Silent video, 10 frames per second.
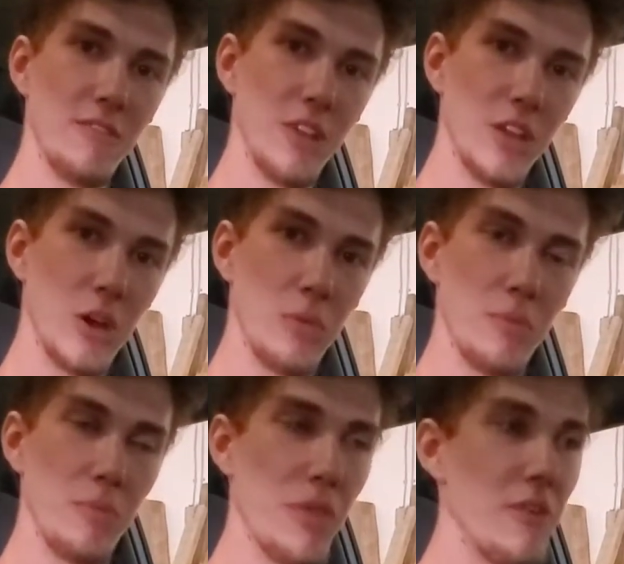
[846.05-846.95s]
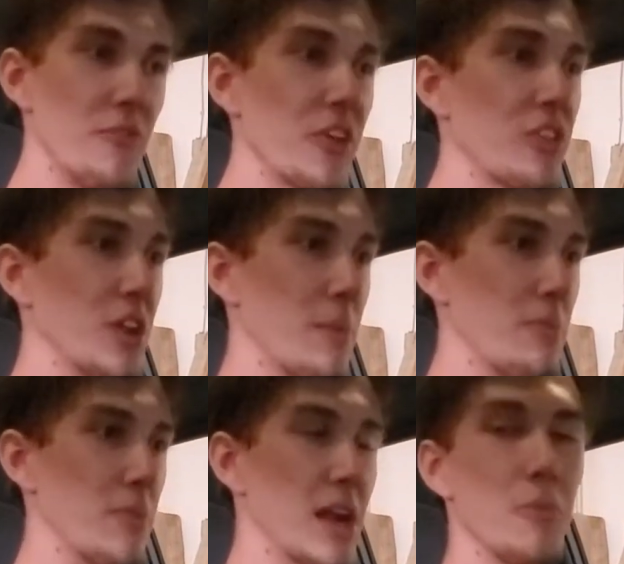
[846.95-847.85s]
you know, fix it up
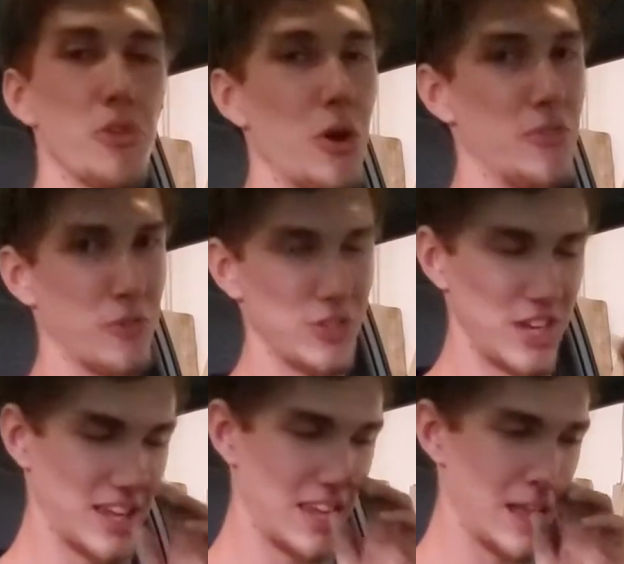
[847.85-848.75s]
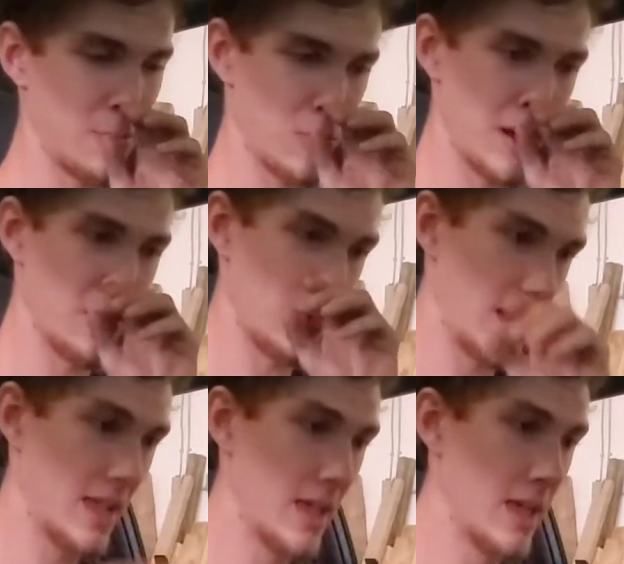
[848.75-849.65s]
a bit? I'm sorry for the shaky camera, by the way.